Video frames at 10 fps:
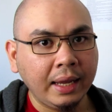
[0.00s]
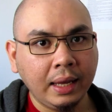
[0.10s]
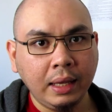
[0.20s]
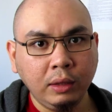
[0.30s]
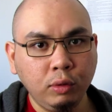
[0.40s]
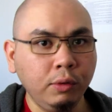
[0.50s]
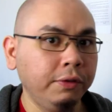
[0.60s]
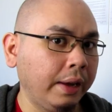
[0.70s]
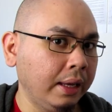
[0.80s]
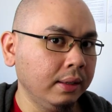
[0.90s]
into
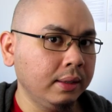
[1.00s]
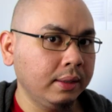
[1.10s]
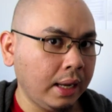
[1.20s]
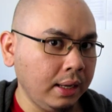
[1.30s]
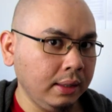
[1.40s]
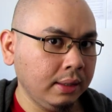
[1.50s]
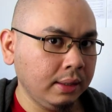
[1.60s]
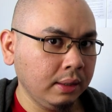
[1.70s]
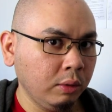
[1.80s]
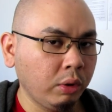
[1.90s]
fail
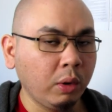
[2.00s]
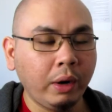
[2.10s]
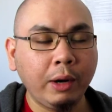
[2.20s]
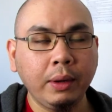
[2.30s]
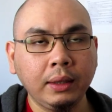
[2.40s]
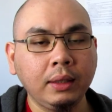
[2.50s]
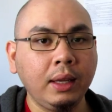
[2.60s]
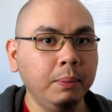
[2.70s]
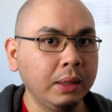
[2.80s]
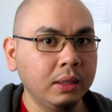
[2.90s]
states, requiring the
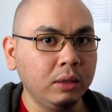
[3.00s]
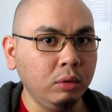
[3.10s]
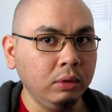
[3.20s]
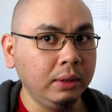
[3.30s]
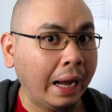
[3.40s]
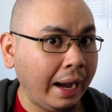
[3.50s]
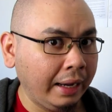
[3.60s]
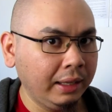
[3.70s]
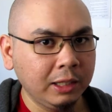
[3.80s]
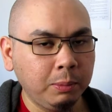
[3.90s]
demons to die
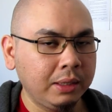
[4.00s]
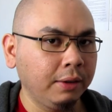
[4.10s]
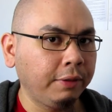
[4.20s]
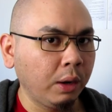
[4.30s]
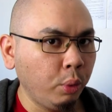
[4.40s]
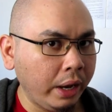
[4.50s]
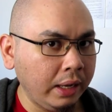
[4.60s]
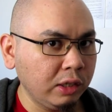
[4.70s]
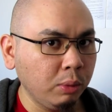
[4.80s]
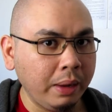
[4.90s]
in specific
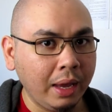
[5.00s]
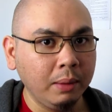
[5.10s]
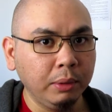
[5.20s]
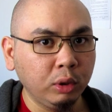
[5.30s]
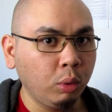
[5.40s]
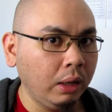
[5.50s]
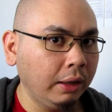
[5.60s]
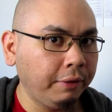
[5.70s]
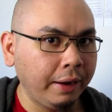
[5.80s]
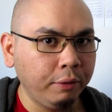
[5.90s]
ways to be able to
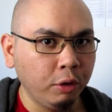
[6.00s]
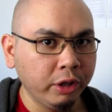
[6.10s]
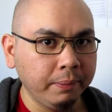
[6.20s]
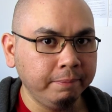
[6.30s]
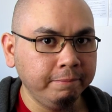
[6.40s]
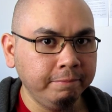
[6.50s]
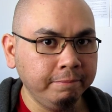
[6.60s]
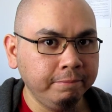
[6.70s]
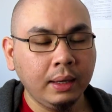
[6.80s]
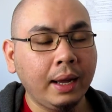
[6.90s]
qualify for them.
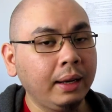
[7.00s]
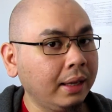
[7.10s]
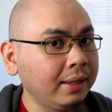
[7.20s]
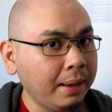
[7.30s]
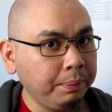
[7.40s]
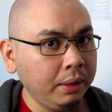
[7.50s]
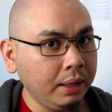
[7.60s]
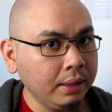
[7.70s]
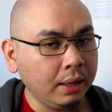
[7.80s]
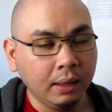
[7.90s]
An example
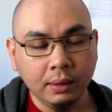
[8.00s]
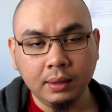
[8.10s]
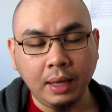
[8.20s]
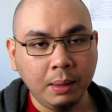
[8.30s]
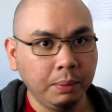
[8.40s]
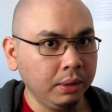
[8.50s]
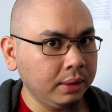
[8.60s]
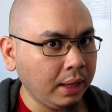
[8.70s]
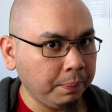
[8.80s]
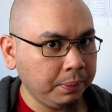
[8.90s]
is Unstable
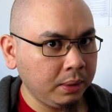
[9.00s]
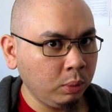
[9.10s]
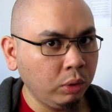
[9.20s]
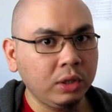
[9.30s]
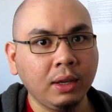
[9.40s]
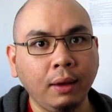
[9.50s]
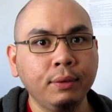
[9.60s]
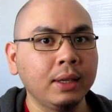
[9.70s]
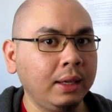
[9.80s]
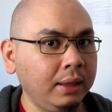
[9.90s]
Steps, which
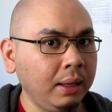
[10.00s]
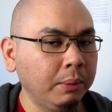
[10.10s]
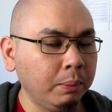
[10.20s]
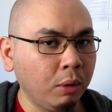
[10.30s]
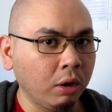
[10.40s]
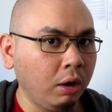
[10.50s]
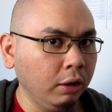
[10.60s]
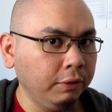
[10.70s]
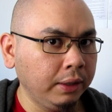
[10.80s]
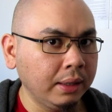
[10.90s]
gives a demon more
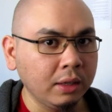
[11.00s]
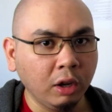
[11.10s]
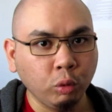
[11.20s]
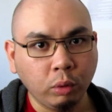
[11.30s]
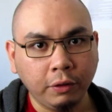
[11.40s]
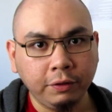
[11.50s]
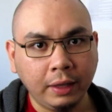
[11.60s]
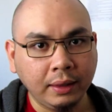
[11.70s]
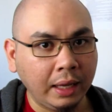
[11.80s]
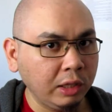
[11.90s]
confidence on rough
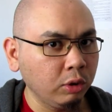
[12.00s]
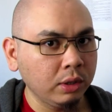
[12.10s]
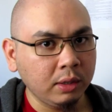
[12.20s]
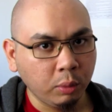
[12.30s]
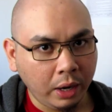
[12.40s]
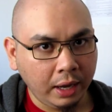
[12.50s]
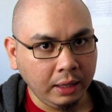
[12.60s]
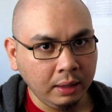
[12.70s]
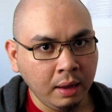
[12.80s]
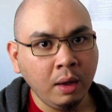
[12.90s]
and dangerous
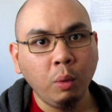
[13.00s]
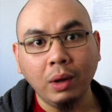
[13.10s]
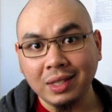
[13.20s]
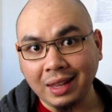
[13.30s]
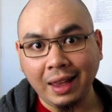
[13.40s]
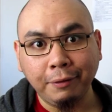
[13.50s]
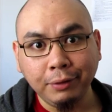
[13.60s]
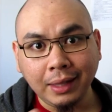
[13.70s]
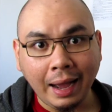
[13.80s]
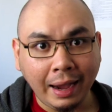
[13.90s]
terrain once they
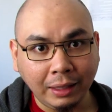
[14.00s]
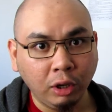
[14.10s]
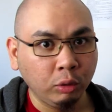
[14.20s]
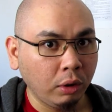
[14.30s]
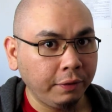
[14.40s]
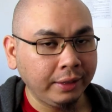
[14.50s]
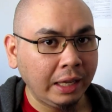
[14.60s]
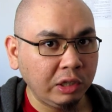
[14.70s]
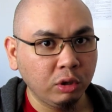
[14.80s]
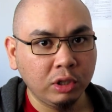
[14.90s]
have died on rough and
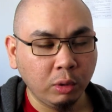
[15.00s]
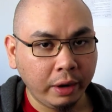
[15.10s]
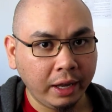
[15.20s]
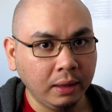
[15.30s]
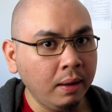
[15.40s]
dangerous terrain